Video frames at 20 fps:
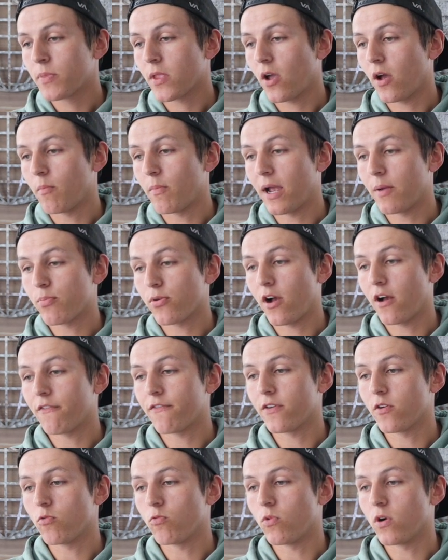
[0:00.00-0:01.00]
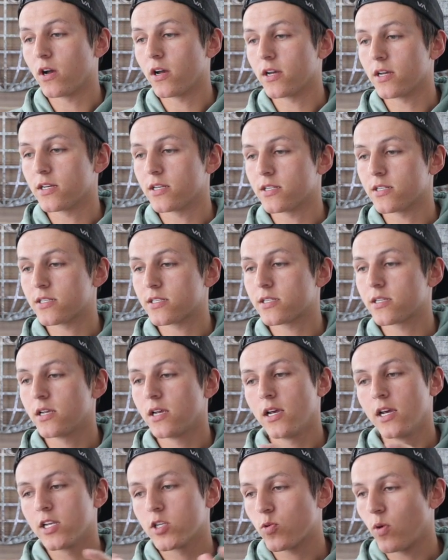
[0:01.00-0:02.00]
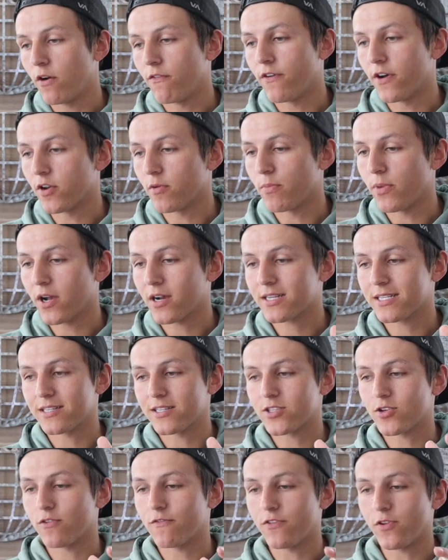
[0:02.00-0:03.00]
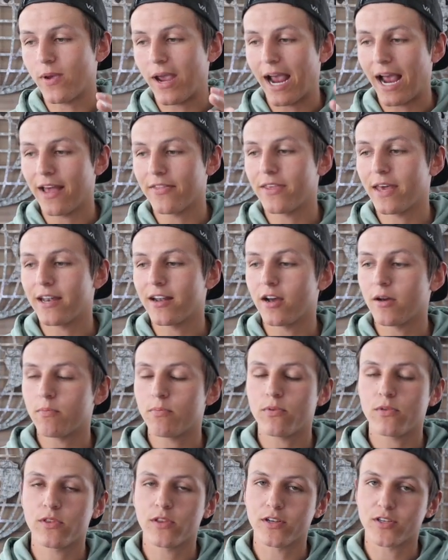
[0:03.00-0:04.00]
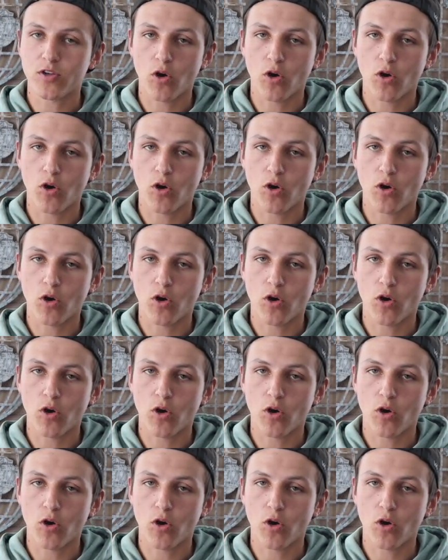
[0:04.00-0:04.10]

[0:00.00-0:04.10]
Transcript: uh, my profit was 1200 bucks and so if you add that up the